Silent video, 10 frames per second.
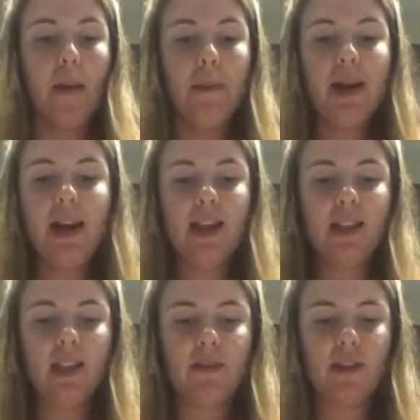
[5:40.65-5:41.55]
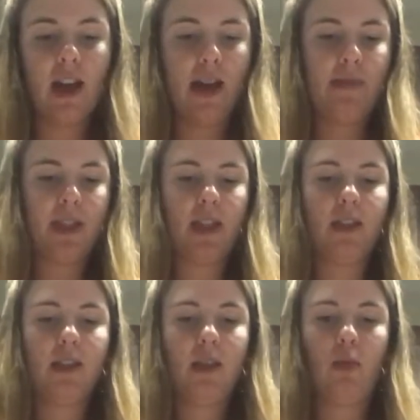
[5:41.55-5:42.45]
plenty of time to get
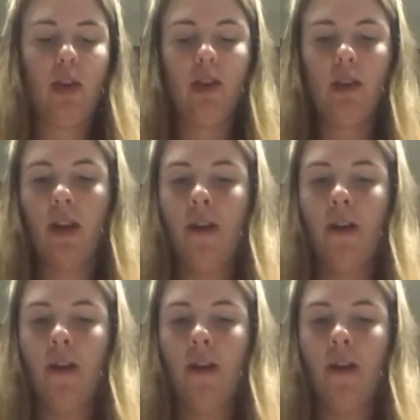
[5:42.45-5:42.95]
sweet.